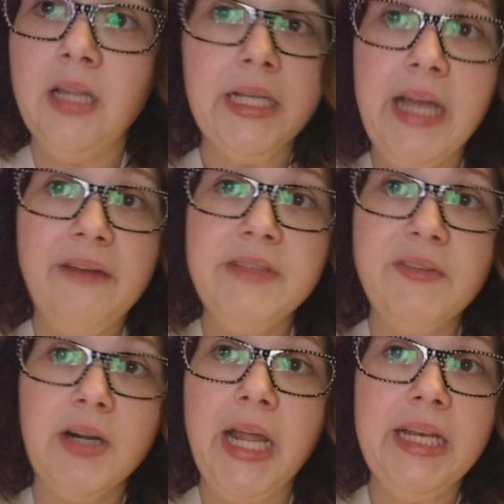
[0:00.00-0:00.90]
like, I've
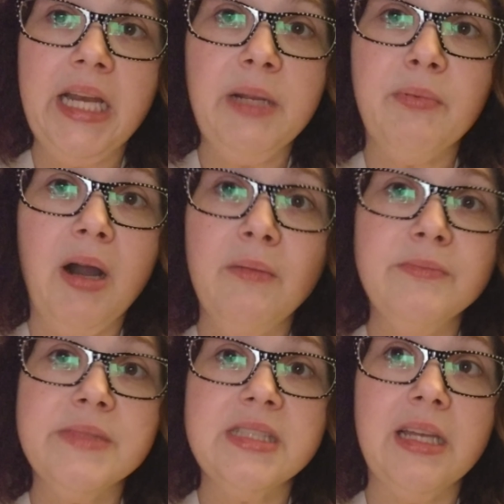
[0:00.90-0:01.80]
never had any
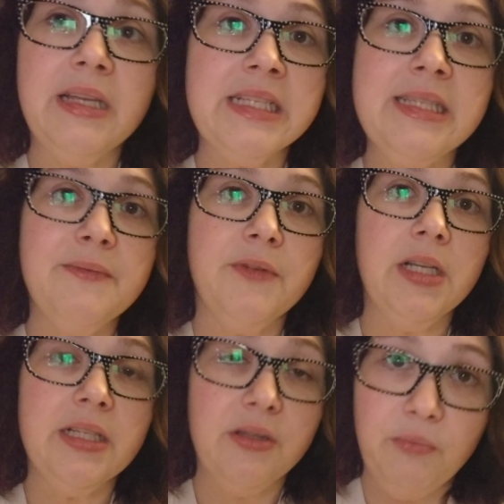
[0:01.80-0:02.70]
problems, like, except for,
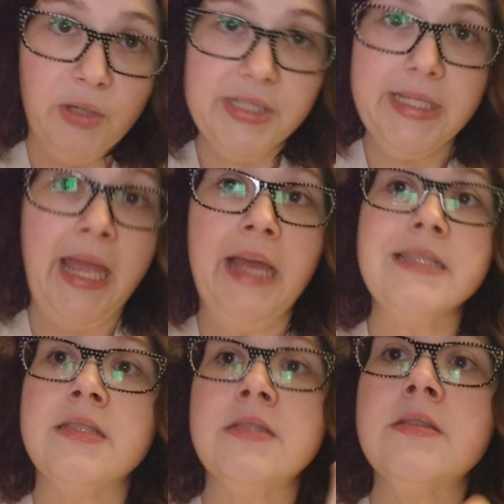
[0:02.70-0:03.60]
like, the worst
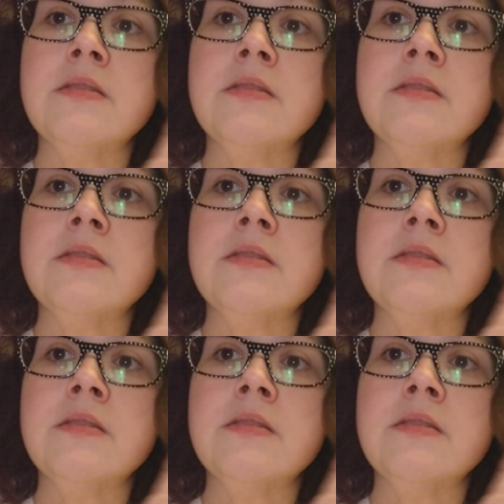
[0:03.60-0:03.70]
gas,